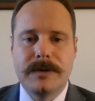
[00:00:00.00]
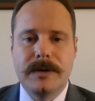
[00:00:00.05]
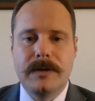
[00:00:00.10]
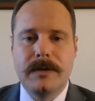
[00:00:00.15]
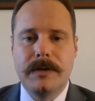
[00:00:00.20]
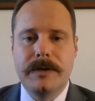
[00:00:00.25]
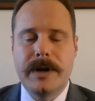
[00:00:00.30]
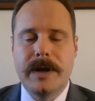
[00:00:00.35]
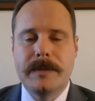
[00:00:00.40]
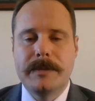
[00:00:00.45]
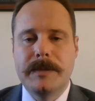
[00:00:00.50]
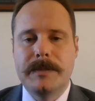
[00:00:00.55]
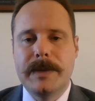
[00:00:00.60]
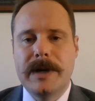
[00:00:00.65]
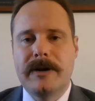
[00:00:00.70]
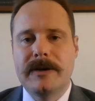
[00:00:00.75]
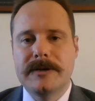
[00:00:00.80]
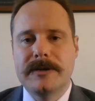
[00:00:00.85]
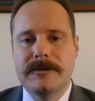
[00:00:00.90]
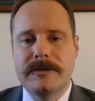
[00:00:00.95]
Nowlan. I'm a
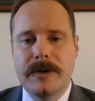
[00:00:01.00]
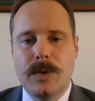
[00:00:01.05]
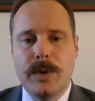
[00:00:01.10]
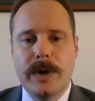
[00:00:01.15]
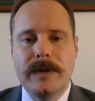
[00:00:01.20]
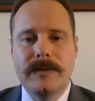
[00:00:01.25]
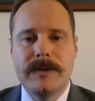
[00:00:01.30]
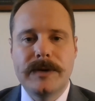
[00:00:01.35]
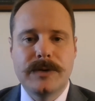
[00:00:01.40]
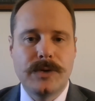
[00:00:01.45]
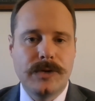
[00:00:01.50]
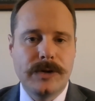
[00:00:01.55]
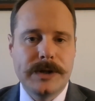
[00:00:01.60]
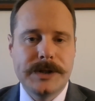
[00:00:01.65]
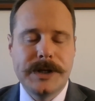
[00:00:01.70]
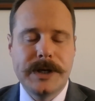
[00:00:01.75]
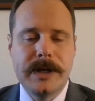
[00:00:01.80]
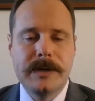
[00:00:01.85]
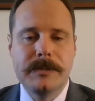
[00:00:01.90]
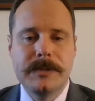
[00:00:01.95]
barrister at Queen Victoria
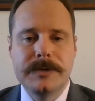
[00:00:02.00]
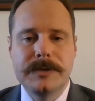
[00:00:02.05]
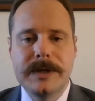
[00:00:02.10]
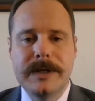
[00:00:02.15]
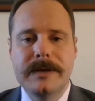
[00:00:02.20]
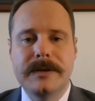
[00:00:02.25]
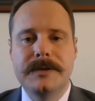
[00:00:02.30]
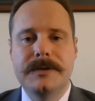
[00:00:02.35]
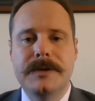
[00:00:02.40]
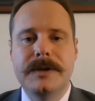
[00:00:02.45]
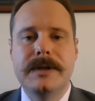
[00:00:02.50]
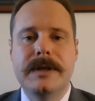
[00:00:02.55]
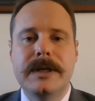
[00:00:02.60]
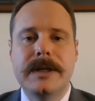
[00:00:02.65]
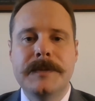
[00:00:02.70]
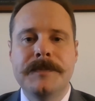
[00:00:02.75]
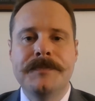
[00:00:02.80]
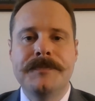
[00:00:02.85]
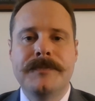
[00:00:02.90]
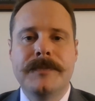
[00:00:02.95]
Chambers in
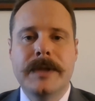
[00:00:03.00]
Sydney.